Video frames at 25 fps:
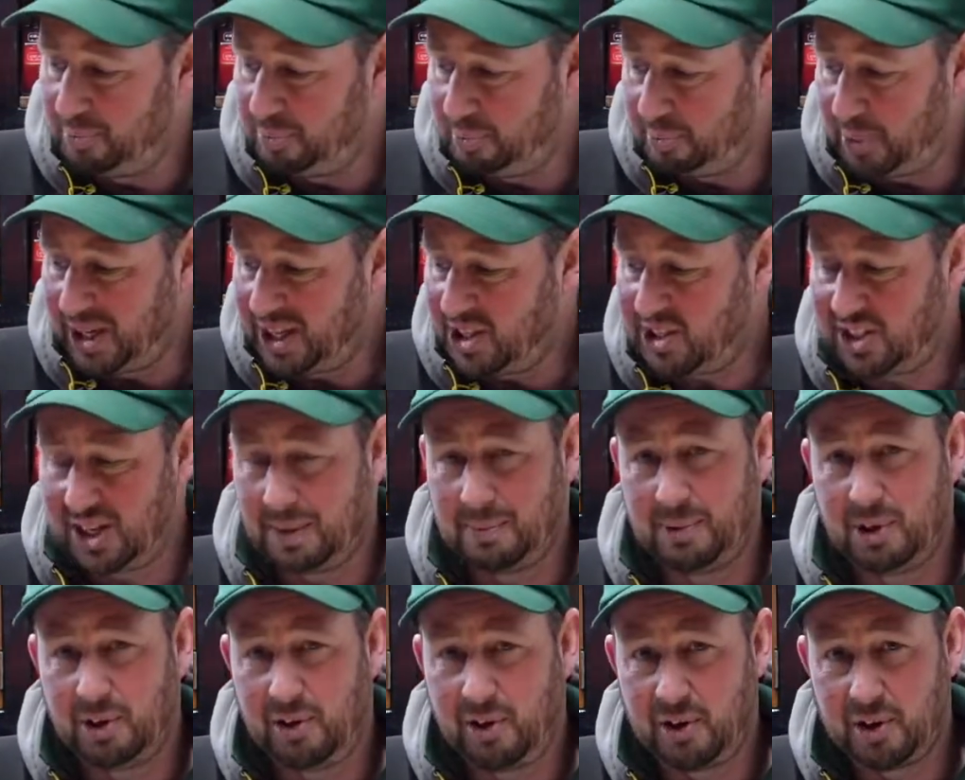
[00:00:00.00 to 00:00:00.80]
Pretty
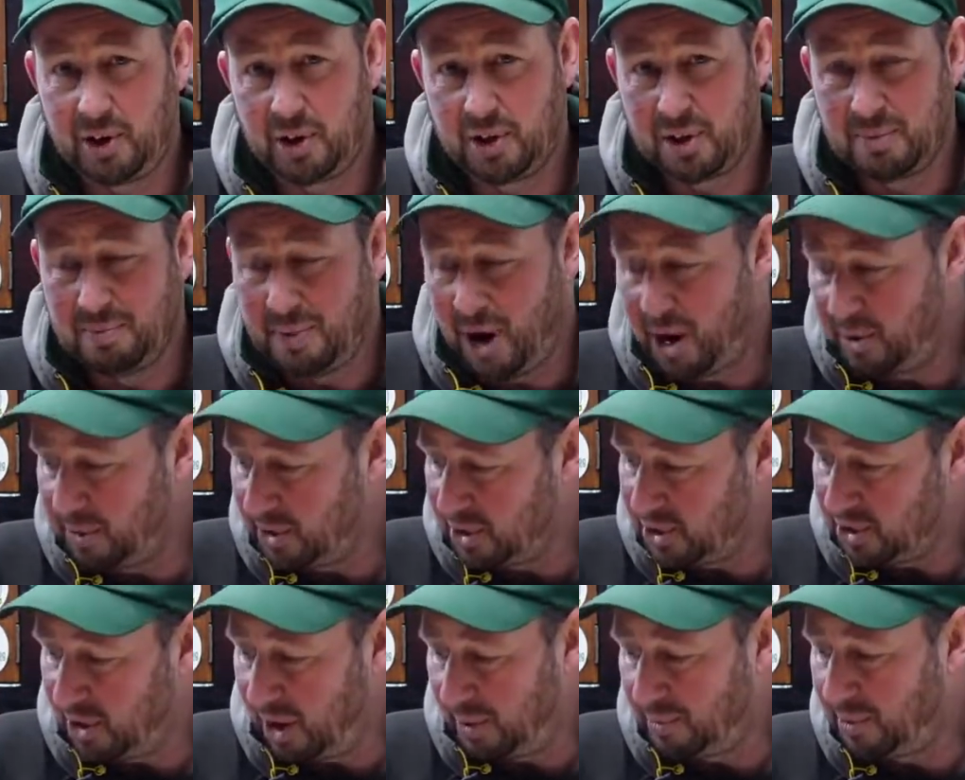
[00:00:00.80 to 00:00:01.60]
similar on other
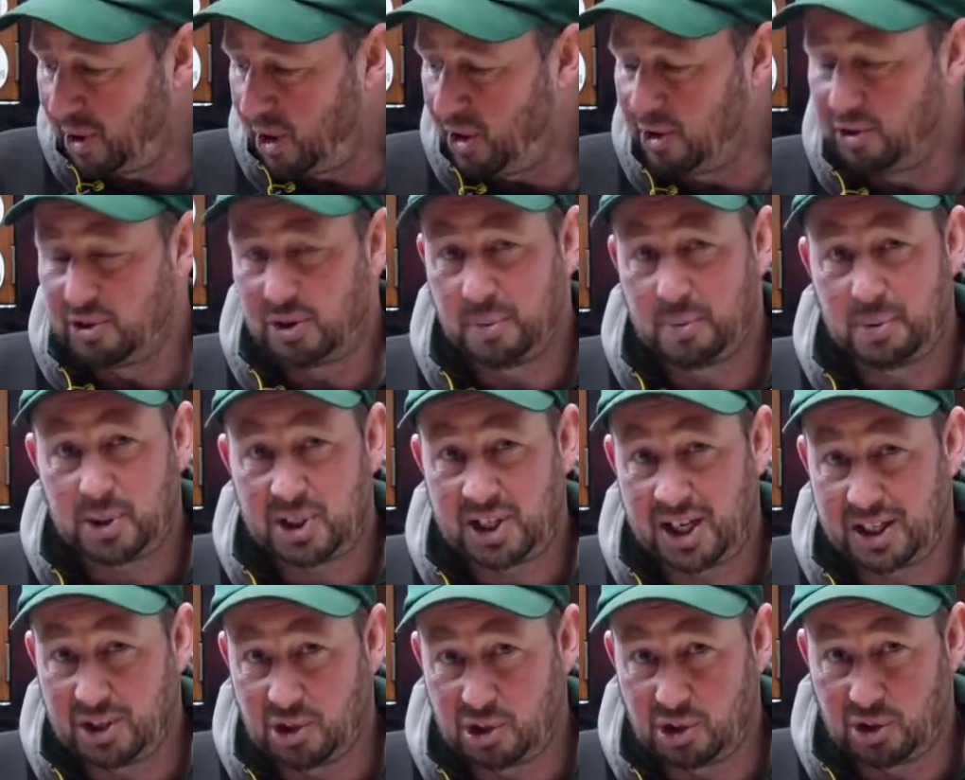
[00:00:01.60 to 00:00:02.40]
mowers. I'm not
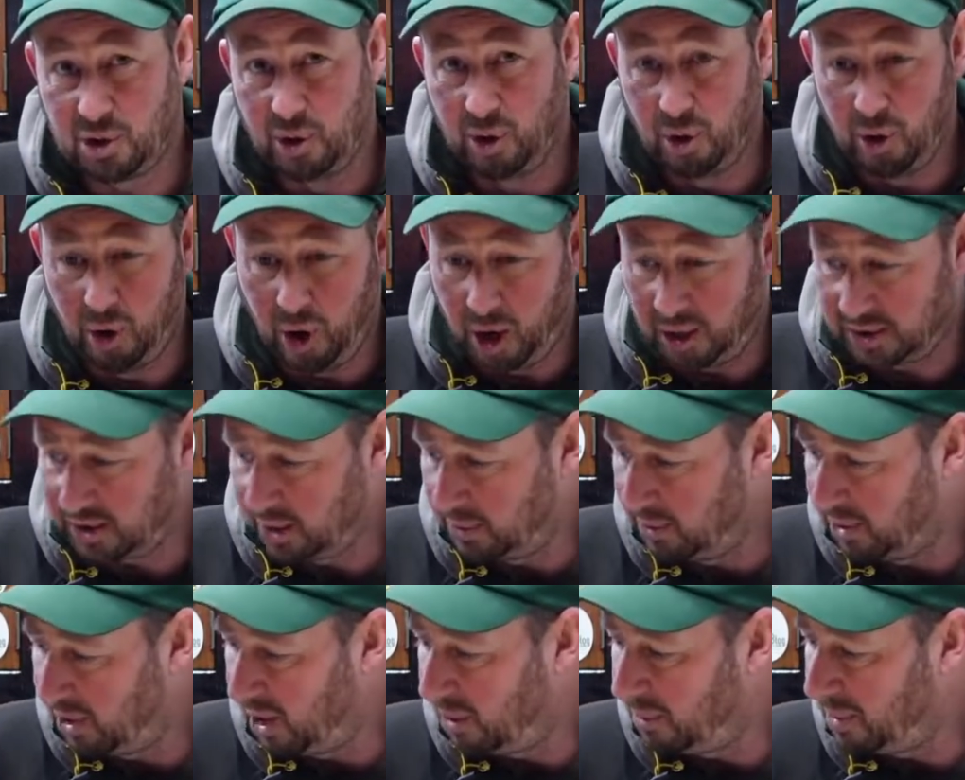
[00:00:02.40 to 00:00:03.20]
100% sure. I
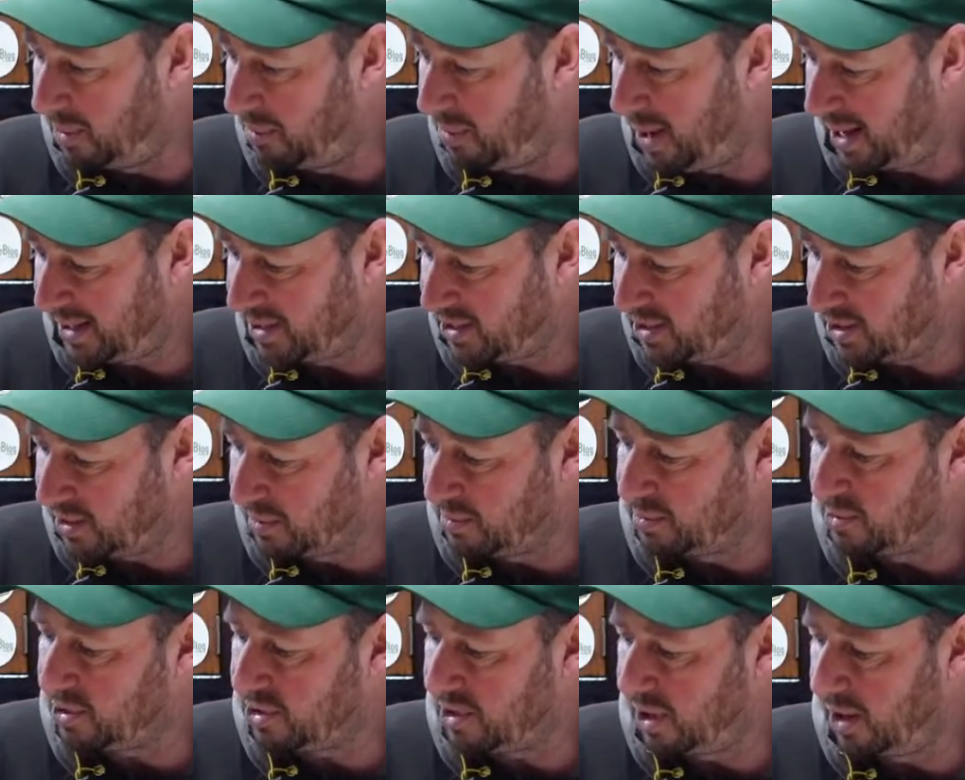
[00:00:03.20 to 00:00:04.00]
do a lot with
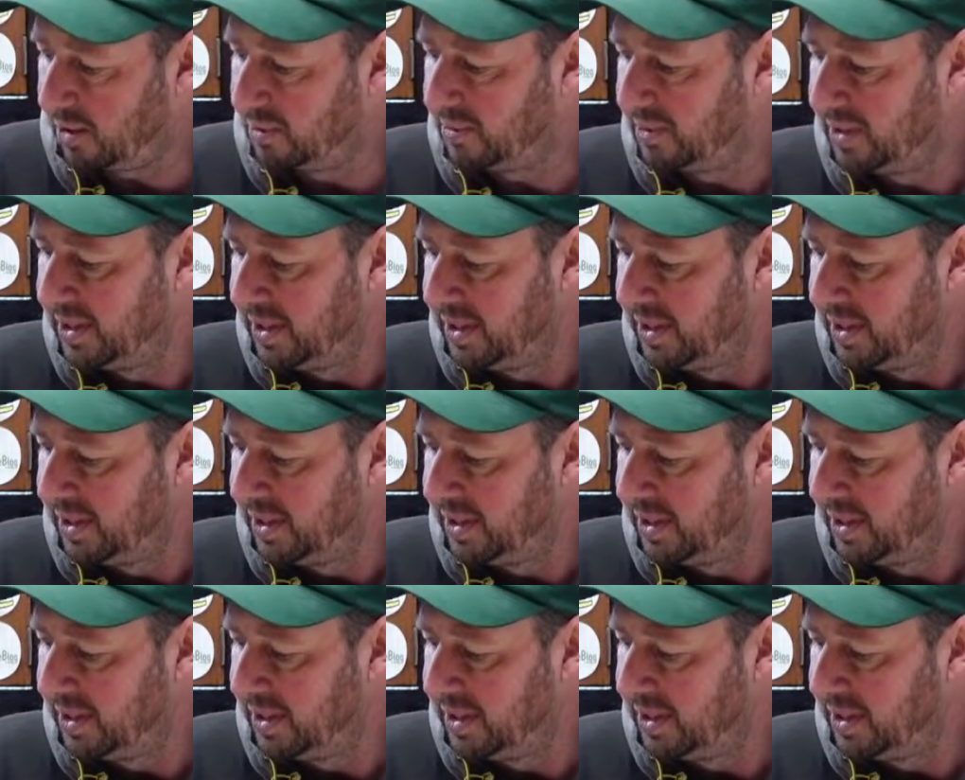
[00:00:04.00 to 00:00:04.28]
Ransomes. So